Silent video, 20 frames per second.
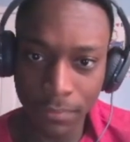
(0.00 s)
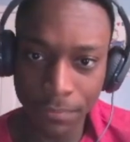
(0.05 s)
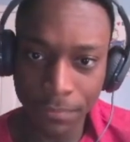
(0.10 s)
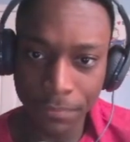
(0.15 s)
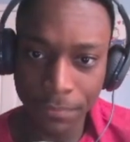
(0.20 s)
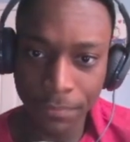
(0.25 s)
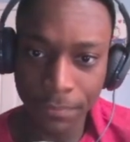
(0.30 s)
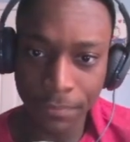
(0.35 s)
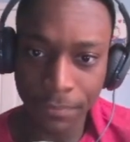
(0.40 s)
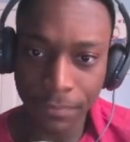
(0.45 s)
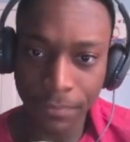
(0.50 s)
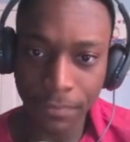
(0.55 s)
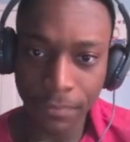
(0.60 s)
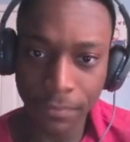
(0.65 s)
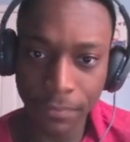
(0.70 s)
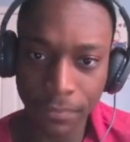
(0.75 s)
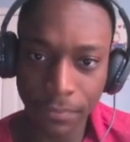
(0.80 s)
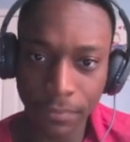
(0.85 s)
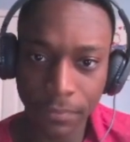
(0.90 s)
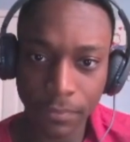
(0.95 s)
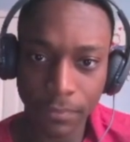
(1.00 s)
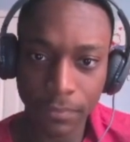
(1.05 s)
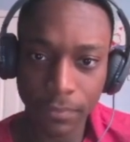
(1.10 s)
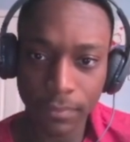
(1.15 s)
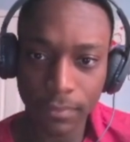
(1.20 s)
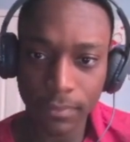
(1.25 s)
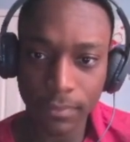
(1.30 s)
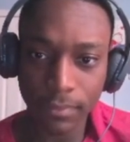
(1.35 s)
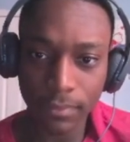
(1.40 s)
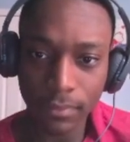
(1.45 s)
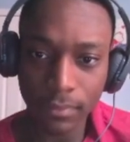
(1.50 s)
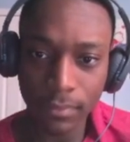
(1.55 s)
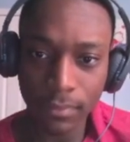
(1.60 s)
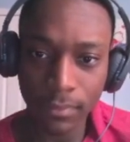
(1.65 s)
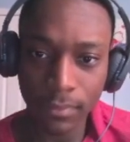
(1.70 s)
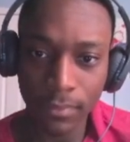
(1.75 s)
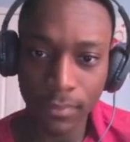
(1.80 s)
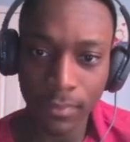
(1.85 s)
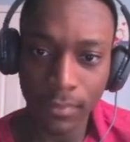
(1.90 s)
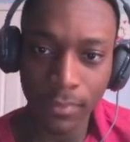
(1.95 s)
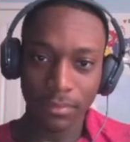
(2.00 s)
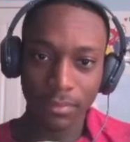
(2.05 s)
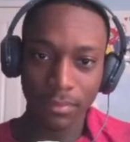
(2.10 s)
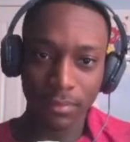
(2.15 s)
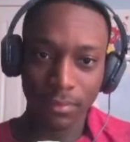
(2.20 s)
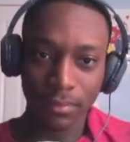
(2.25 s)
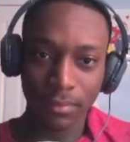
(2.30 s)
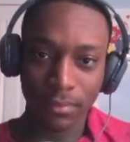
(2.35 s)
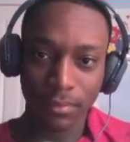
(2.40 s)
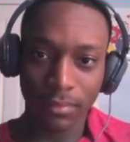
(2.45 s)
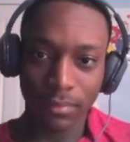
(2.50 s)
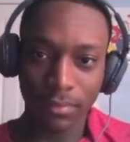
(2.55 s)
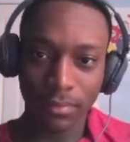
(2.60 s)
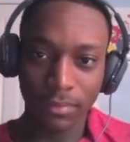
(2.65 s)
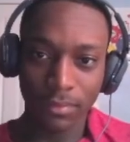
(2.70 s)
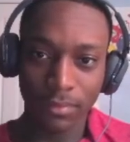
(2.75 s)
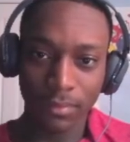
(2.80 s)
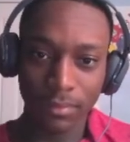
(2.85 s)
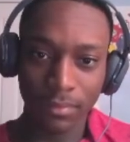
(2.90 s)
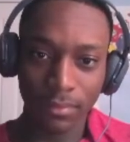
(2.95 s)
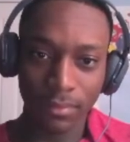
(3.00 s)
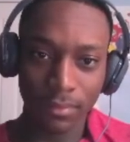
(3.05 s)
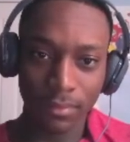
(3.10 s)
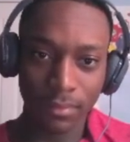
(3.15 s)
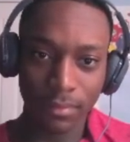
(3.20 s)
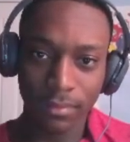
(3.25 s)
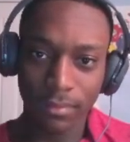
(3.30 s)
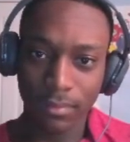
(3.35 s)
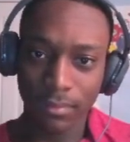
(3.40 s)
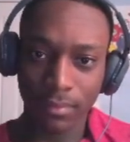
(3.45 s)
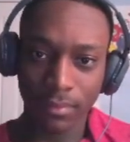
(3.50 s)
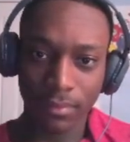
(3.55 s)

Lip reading: No one is speaking in this clip.